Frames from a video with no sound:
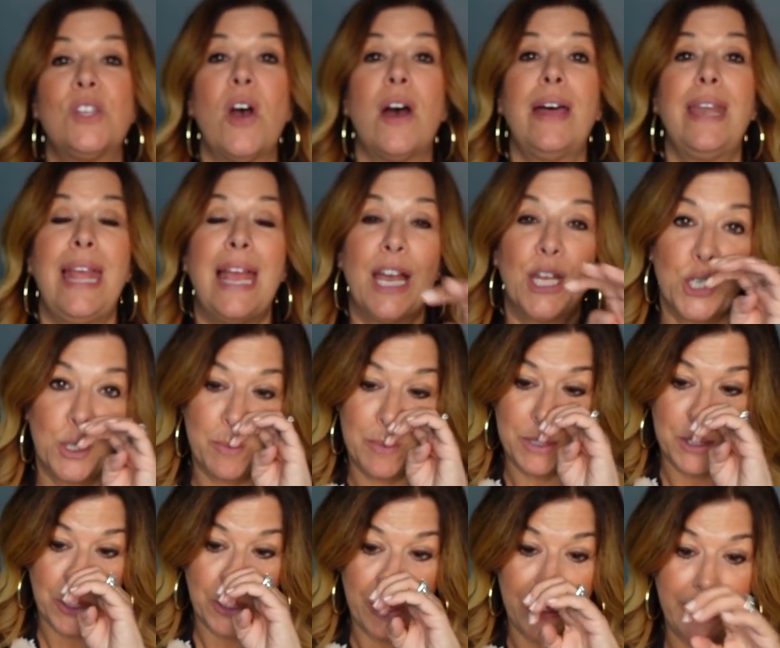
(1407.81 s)
not Hatch
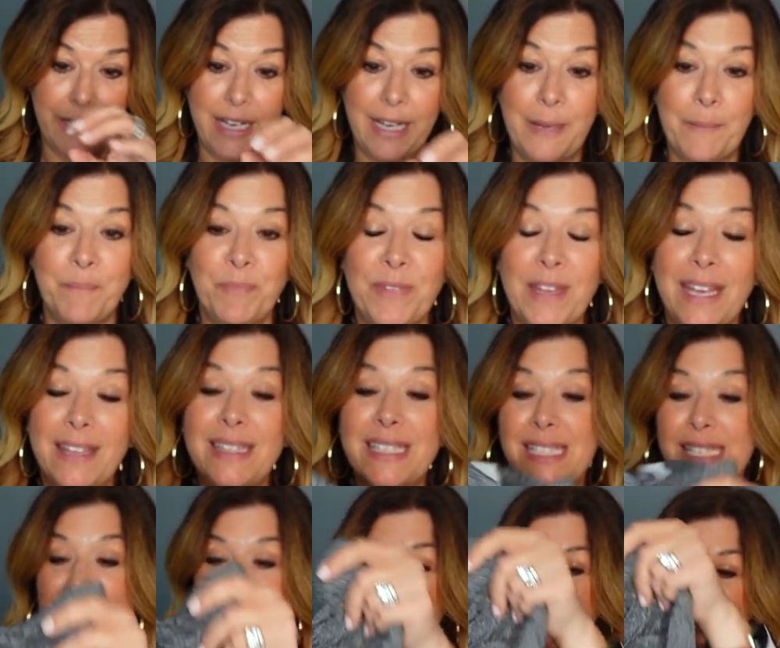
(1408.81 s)
Maternity. And this is